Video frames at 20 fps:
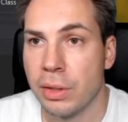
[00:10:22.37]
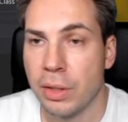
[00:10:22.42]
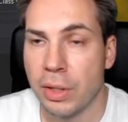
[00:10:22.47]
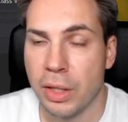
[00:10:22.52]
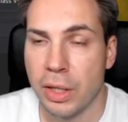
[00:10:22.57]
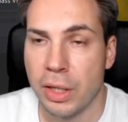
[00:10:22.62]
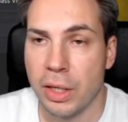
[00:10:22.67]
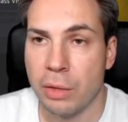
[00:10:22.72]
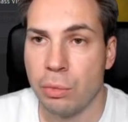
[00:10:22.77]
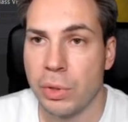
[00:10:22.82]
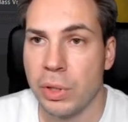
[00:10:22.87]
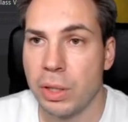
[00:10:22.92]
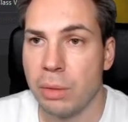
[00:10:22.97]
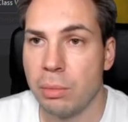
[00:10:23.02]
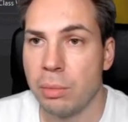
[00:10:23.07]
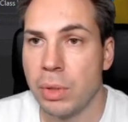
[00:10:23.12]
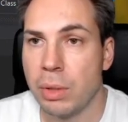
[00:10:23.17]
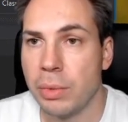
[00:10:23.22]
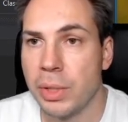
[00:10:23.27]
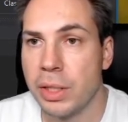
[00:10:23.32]
I will
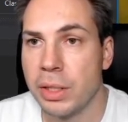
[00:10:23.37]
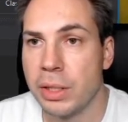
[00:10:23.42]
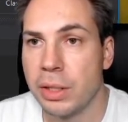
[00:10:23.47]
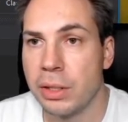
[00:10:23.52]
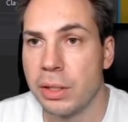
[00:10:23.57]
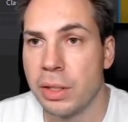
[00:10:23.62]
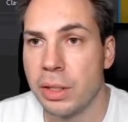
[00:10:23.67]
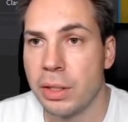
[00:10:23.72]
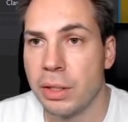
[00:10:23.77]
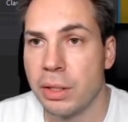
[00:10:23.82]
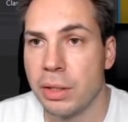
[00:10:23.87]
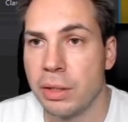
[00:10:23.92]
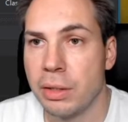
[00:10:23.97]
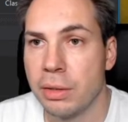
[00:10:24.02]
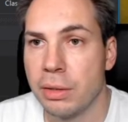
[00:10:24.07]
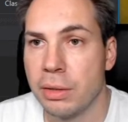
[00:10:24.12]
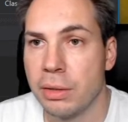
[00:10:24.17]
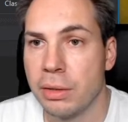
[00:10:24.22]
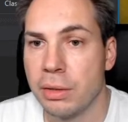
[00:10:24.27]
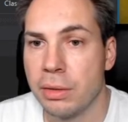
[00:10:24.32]
implement it here.
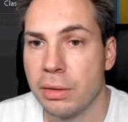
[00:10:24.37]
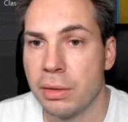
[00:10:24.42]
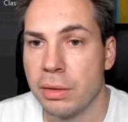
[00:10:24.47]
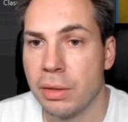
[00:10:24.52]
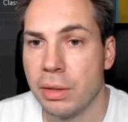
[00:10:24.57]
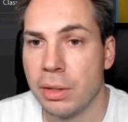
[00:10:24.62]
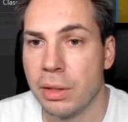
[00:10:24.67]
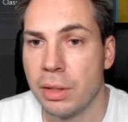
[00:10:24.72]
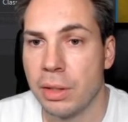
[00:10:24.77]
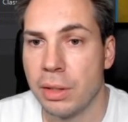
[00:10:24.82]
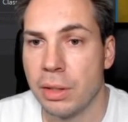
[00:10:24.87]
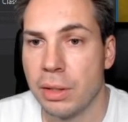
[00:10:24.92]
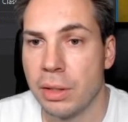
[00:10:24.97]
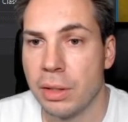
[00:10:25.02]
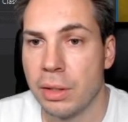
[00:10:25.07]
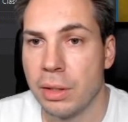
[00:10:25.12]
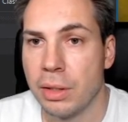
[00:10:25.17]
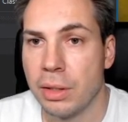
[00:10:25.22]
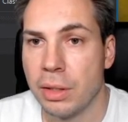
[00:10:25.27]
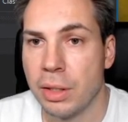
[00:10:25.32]

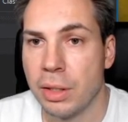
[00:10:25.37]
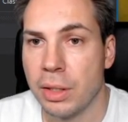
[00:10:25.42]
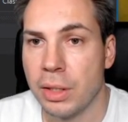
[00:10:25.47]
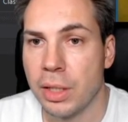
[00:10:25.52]
And